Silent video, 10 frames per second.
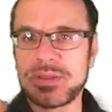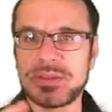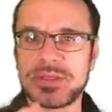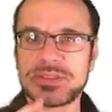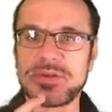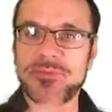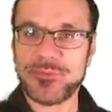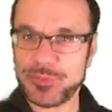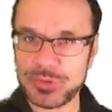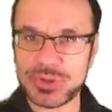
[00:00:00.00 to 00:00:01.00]
this
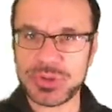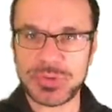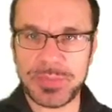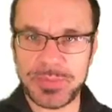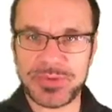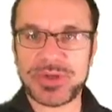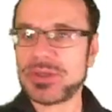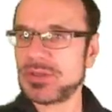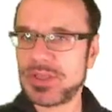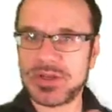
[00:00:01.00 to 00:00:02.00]
virtual memory,
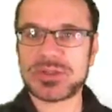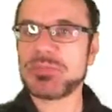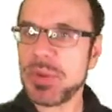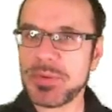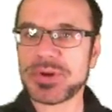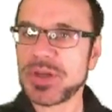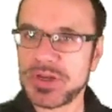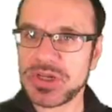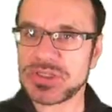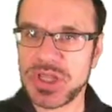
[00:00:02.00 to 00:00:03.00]
that is memory that
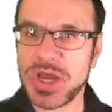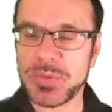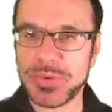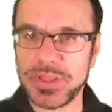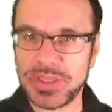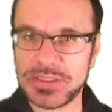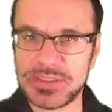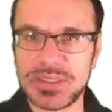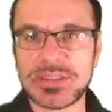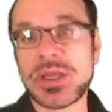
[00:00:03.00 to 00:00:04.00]
does not really
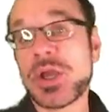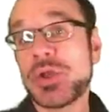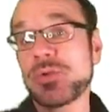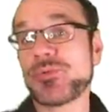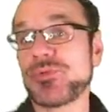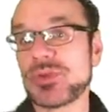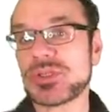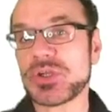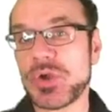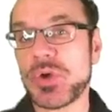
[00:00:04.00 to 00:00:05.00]
exist, to
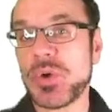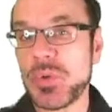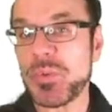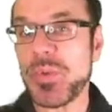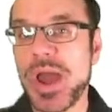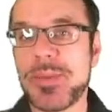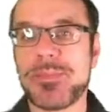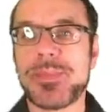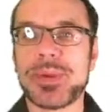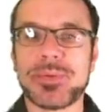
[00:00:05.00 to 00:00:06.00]
physical
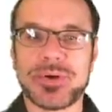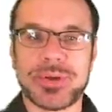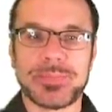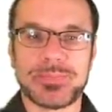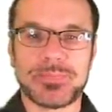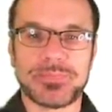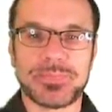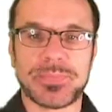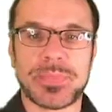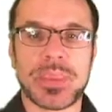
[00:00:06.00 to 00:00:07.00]
RAM memory.
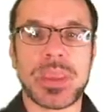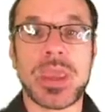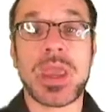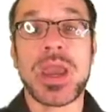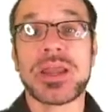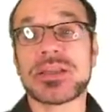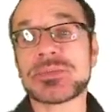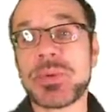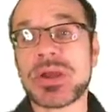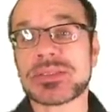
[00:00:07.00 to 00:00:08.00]
And this
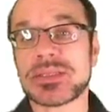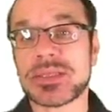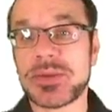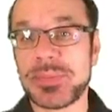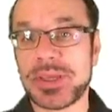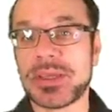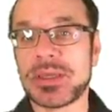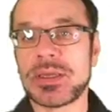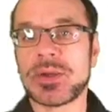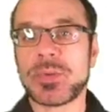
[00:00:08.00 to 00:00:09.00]
process can be
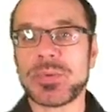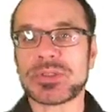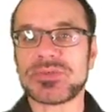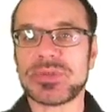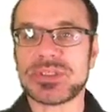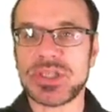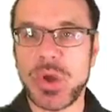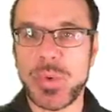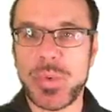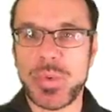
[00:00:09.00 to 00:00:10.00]
relatively slow.